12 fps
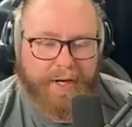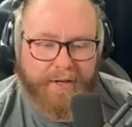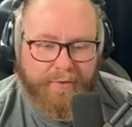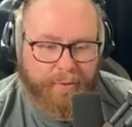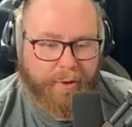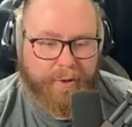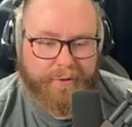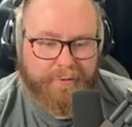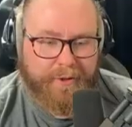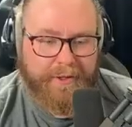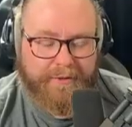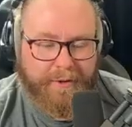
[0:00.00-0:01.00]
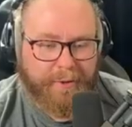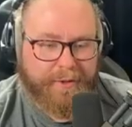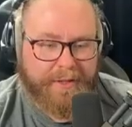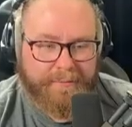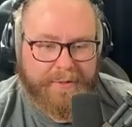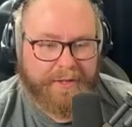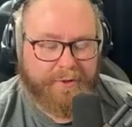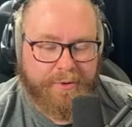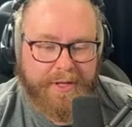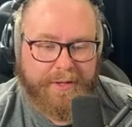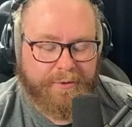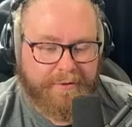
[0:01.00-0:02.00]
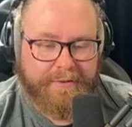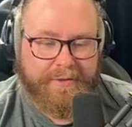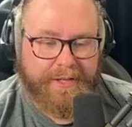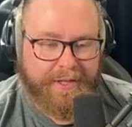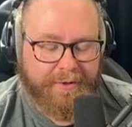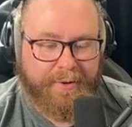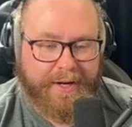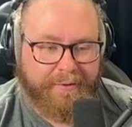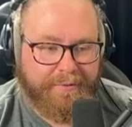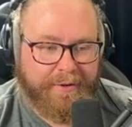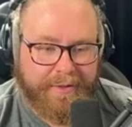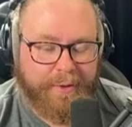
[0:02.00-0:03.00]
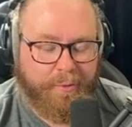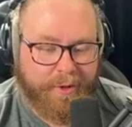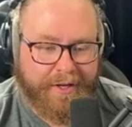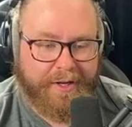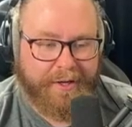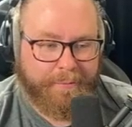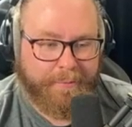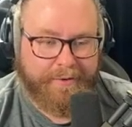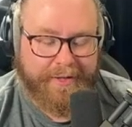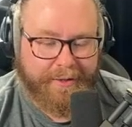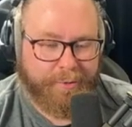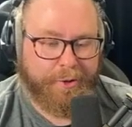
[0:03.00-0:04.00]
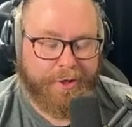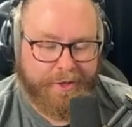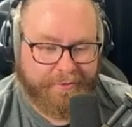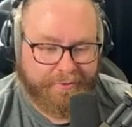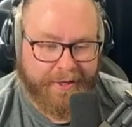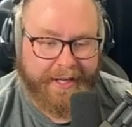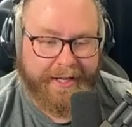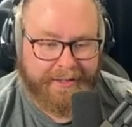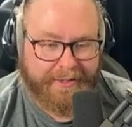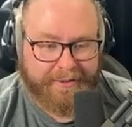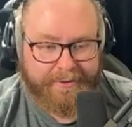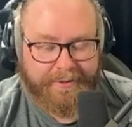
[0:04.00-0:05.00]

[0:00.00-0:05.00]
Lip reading: has wrongfully told them that you need to stick to everything 100% or you're gonna fail.